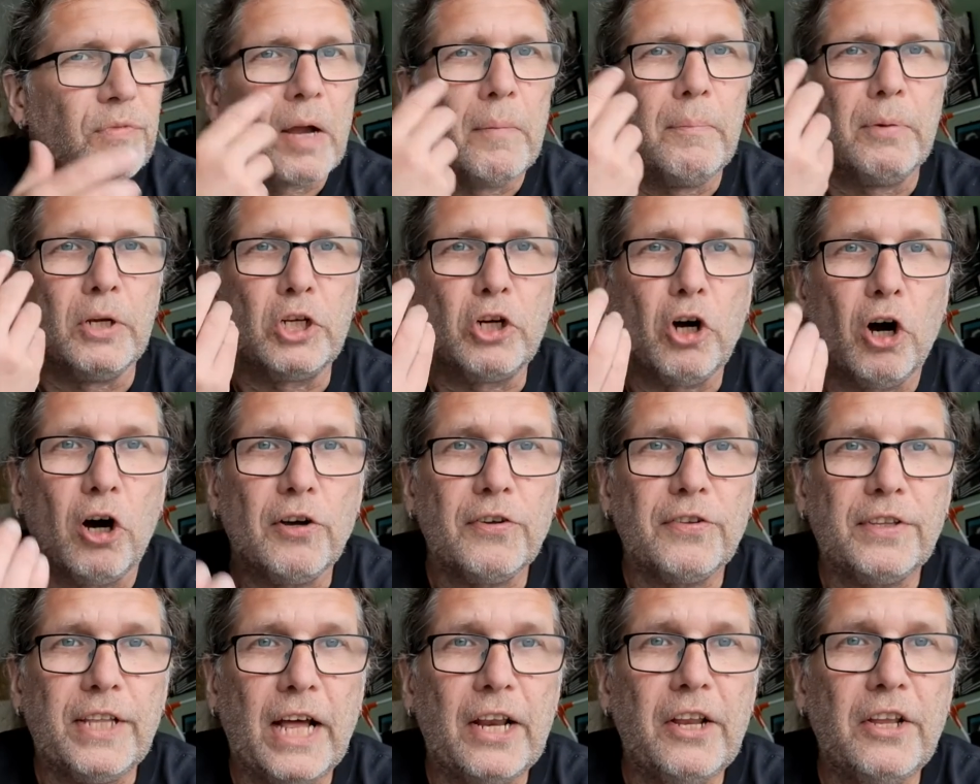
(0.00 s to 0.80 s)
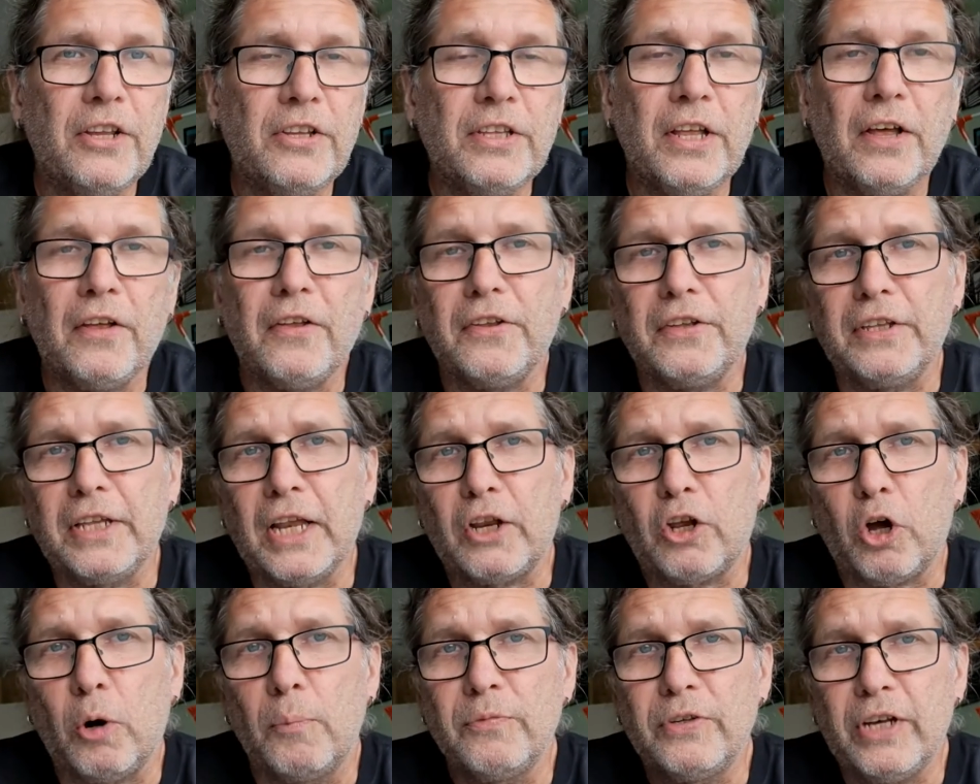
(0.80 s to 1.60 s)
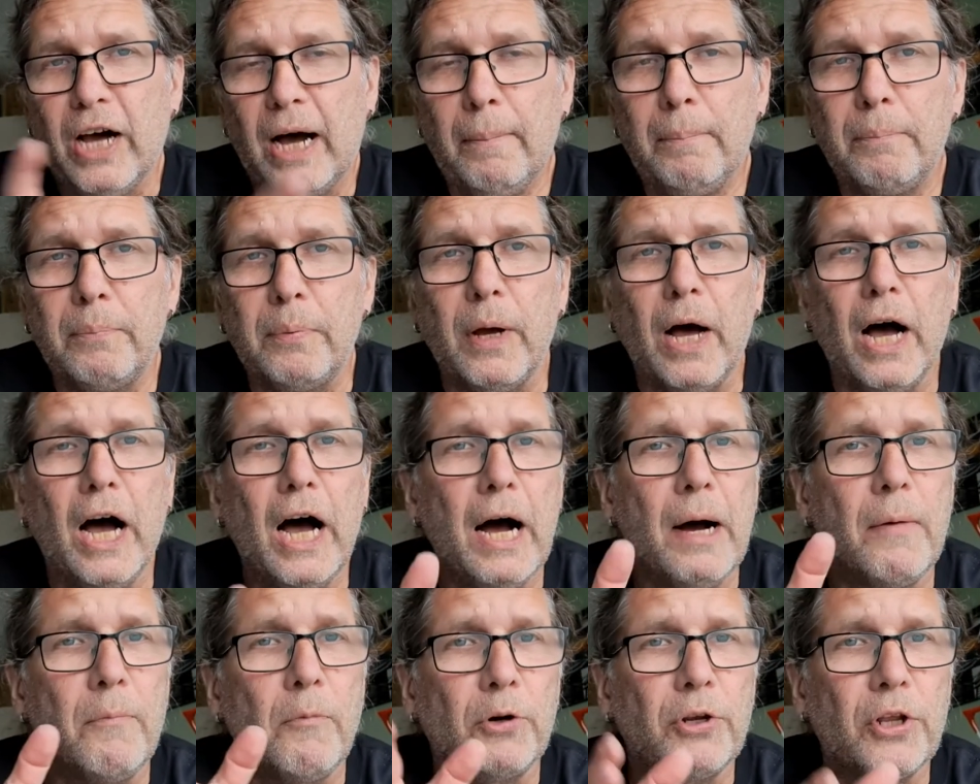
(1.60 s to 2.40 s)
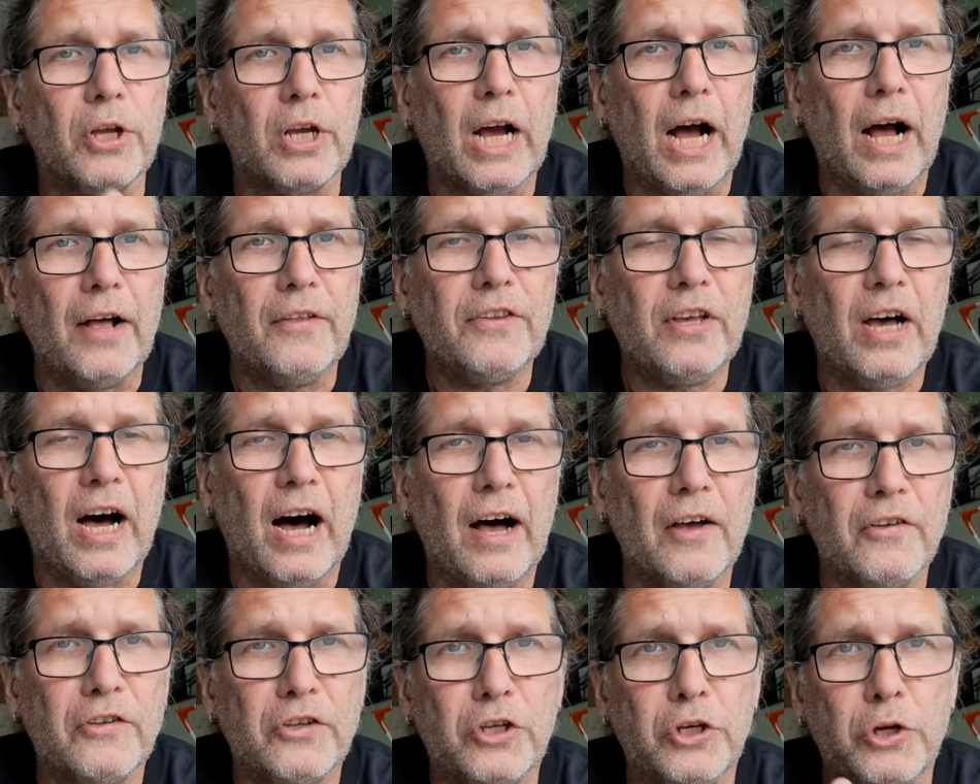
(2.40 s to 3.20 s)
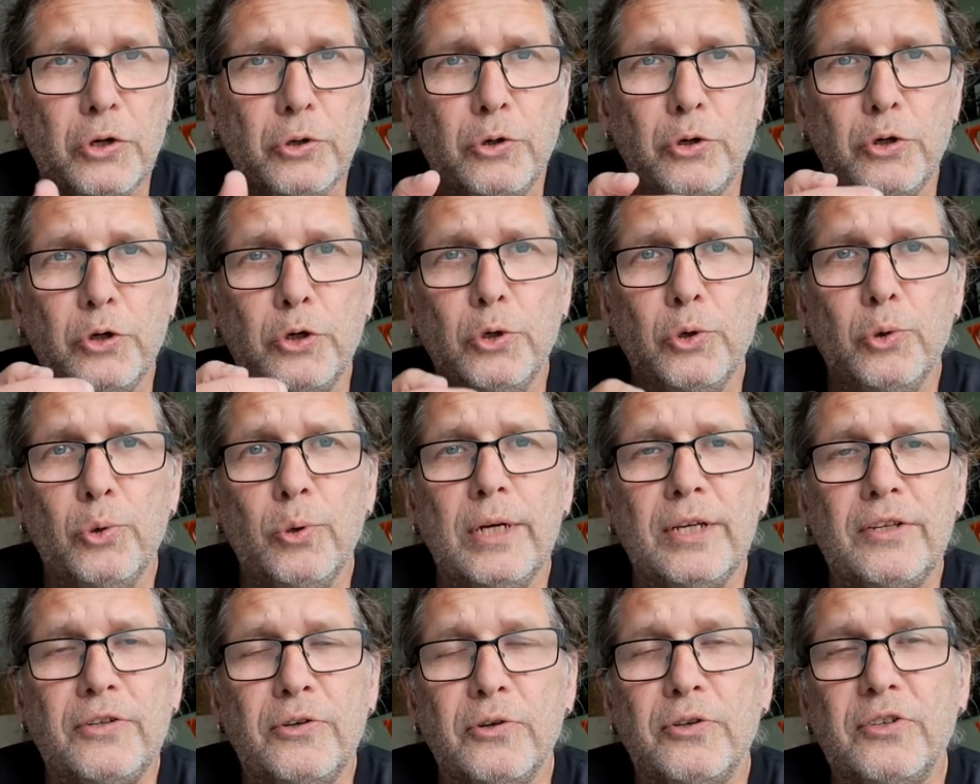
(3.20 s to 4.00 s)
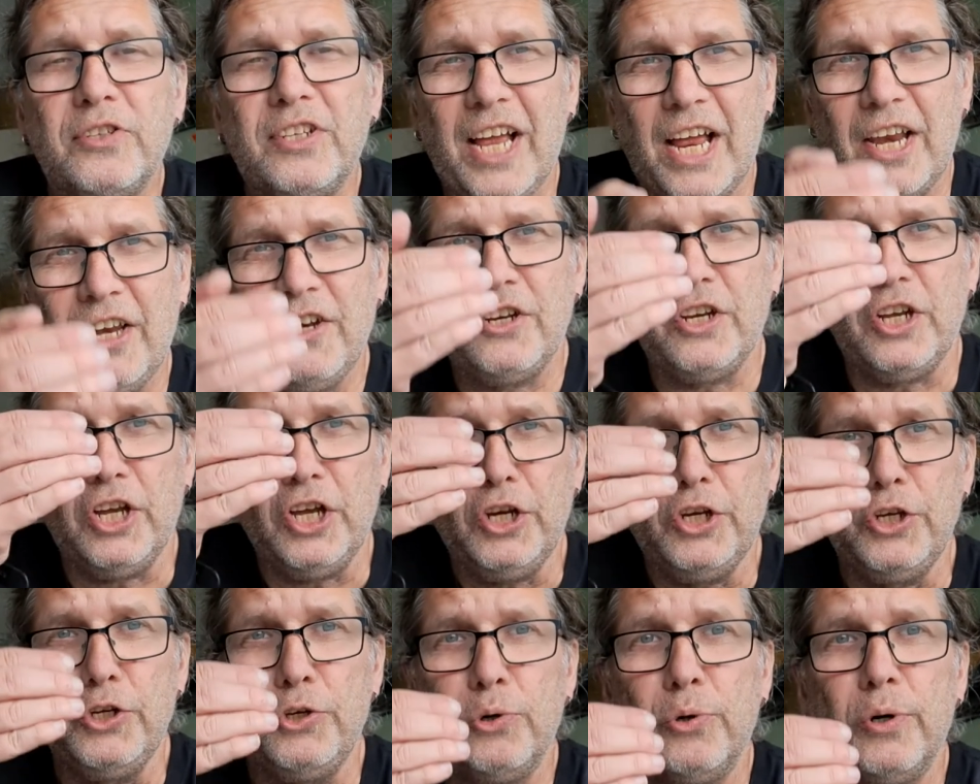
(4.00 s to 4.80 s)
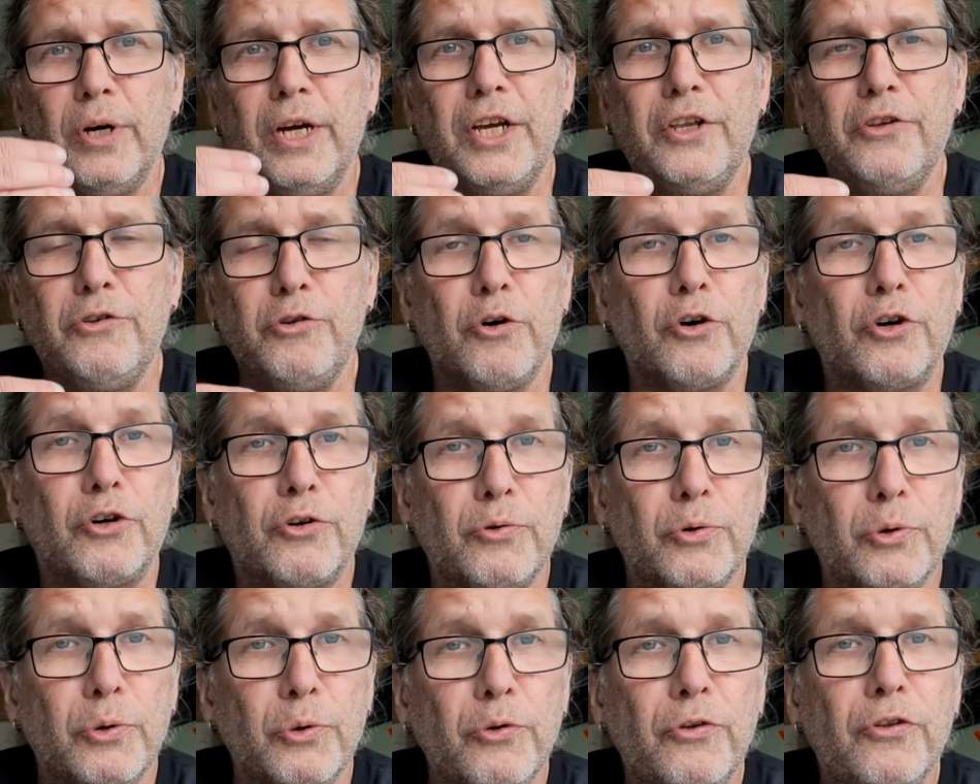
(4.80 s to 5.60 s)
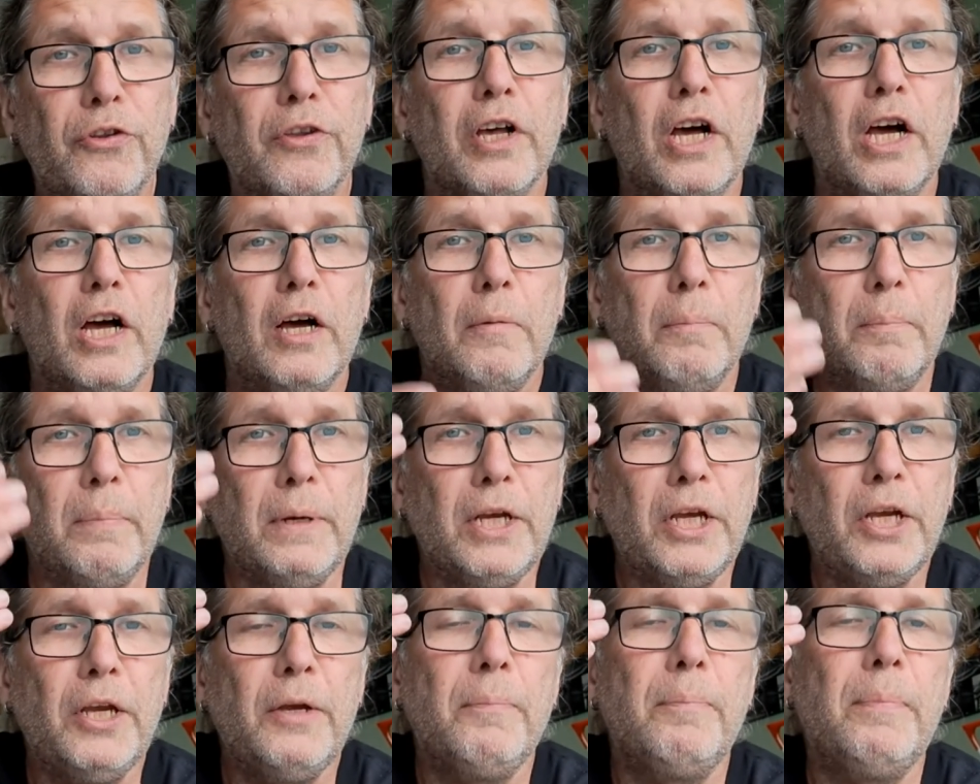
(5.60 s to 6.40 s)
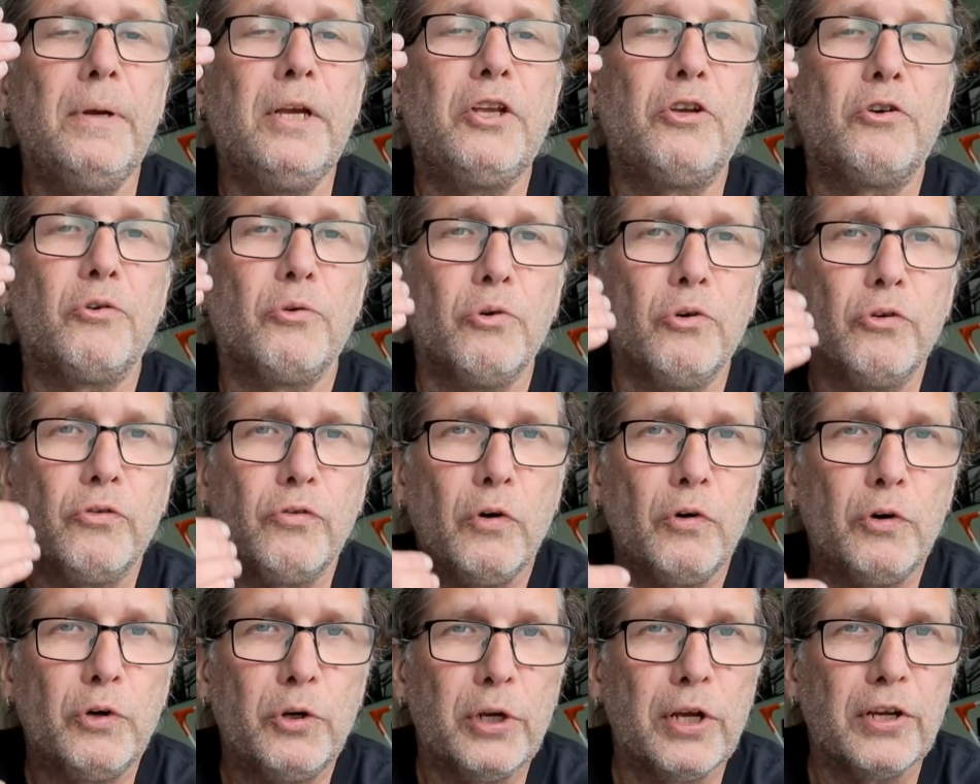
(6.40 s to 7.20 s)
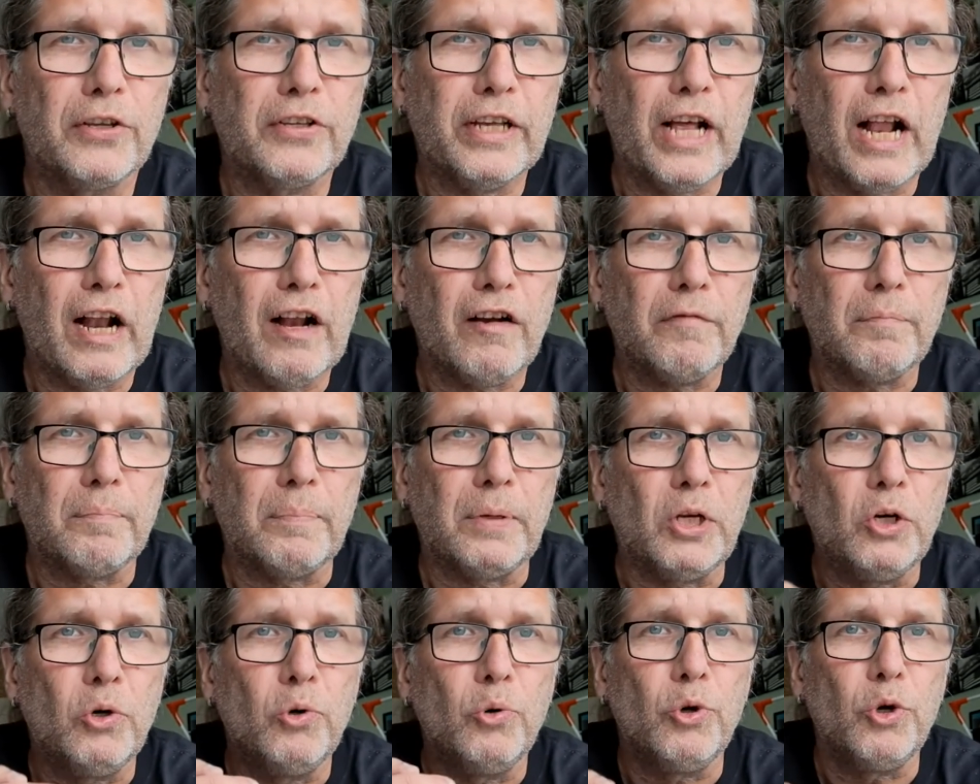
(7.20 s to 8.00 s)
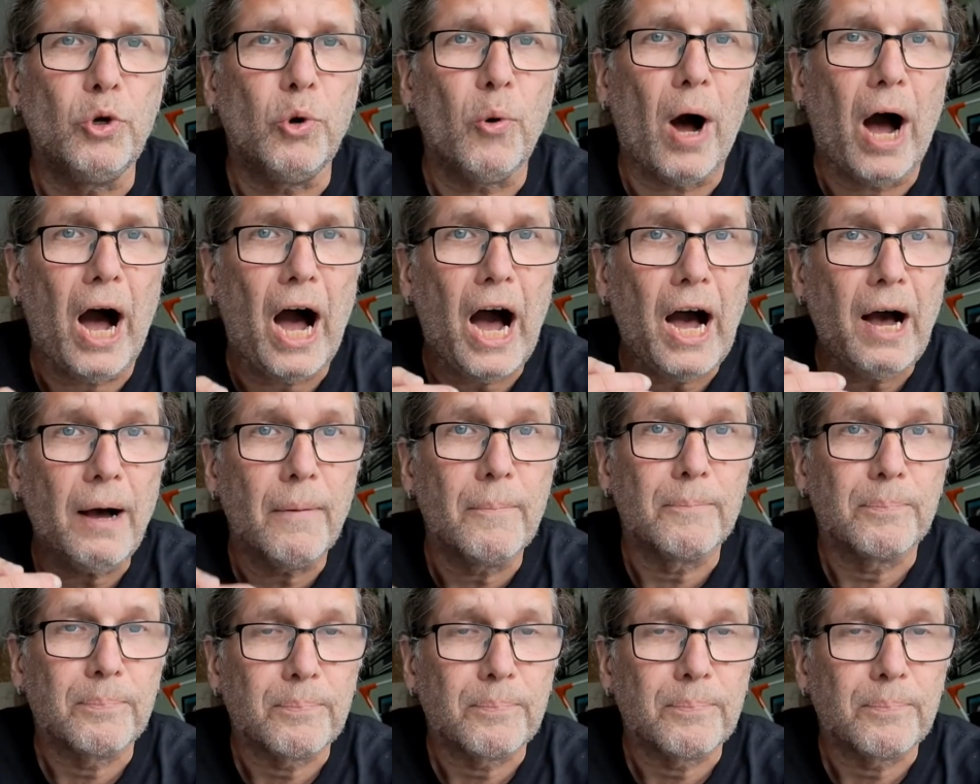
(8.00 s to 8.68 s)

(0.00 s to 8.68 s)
Because that is another thing that comes up. What the guides are asking you to do is to stand in your truth, be truthful to yourself, be who you are,